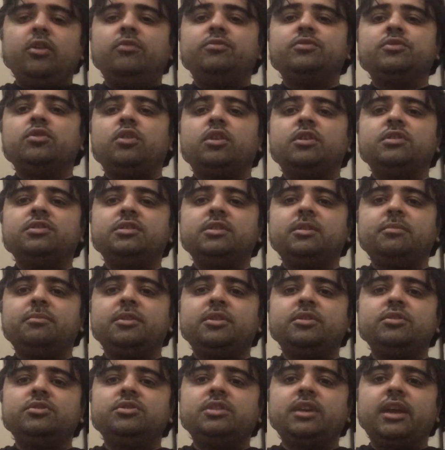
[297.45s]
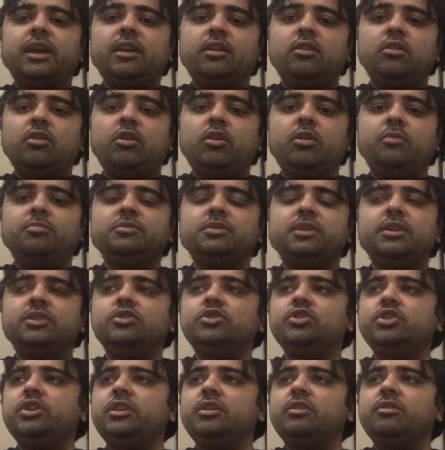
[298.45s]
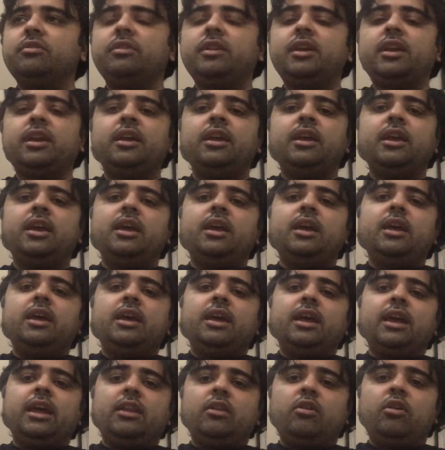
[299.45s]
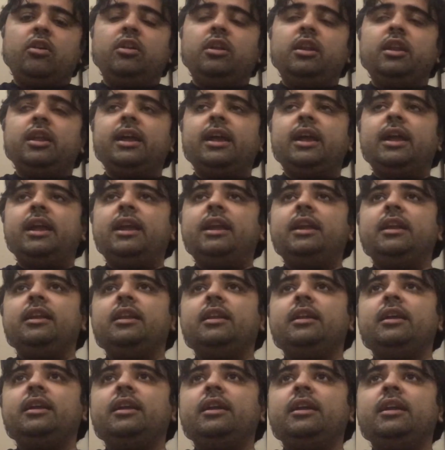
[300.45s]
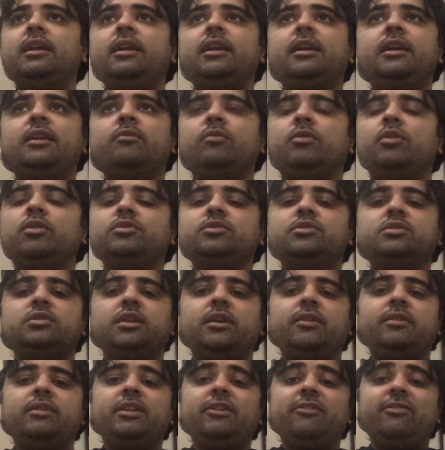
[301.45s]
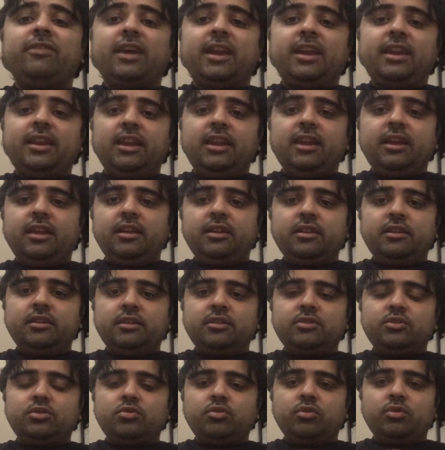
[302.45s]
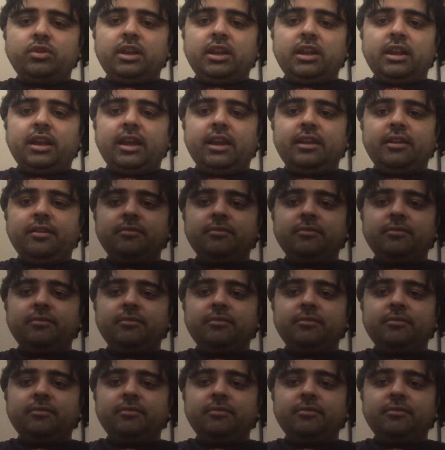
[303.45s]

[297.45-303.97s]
Scott Summers, Cyclops, and Jean Grey, and all, and it was a defining storyline.